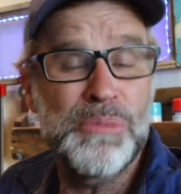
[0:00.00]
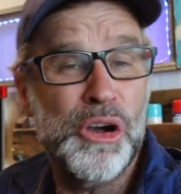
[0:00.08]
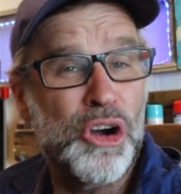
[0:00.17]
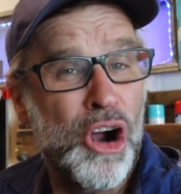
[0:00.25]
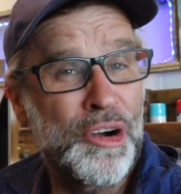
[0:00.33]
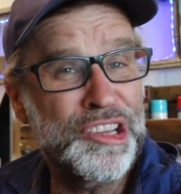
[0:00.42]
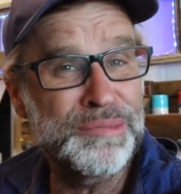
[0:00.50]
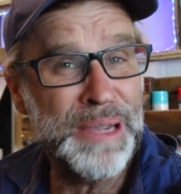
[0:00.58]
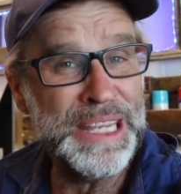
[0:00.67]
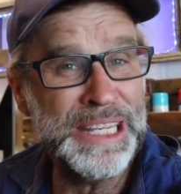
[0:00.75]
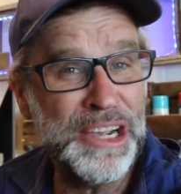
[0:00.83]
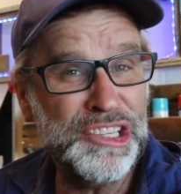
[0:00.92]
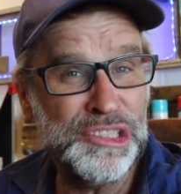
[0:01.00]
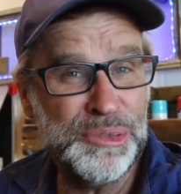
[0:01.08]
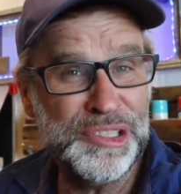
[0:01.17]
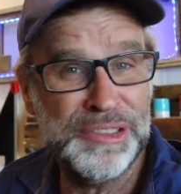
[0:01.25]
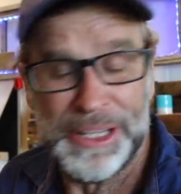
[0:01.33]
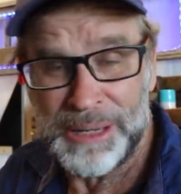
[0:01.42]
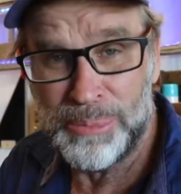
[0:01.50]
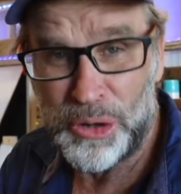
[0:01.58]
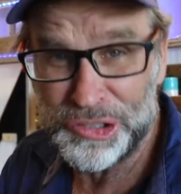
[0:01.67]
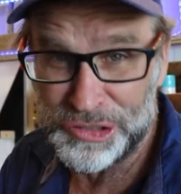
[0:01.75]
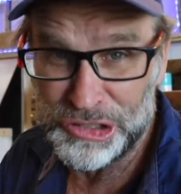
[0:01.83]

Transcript: my Irish mate goes to his letterbox